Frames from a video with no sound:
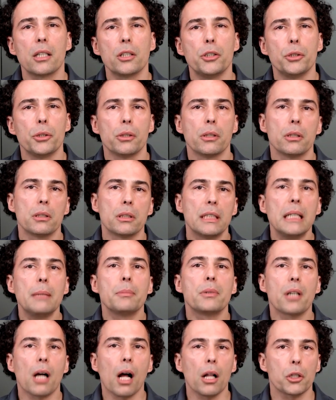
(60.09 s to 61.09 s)
your
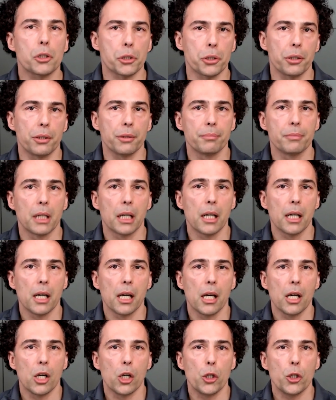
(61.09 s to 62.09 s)
team's culture.
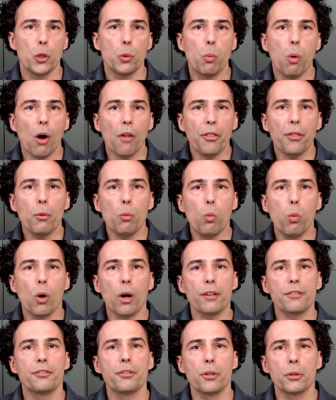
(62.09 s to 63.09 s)
You want the
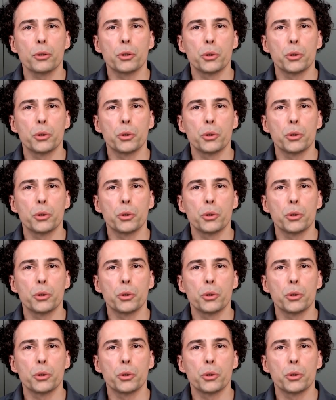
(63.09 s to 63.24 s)
workflow